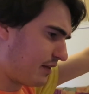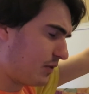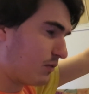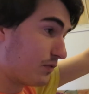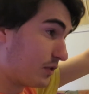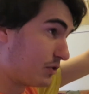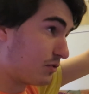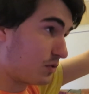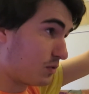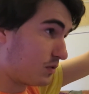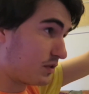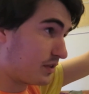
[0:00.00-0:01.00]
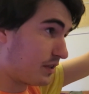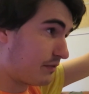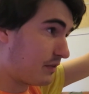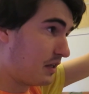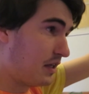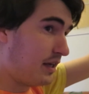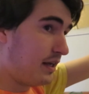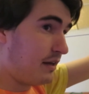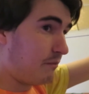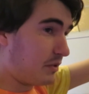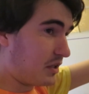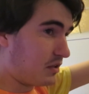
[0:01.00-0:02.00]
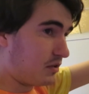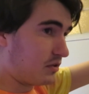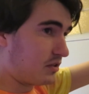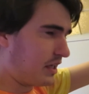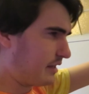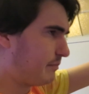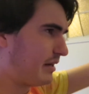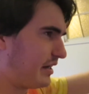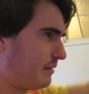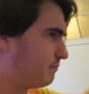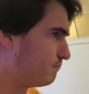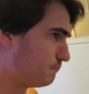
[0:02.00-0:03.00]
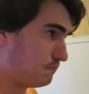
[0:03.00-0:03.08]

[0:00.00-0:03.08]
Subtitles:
the old voice recording stuff, because I can buy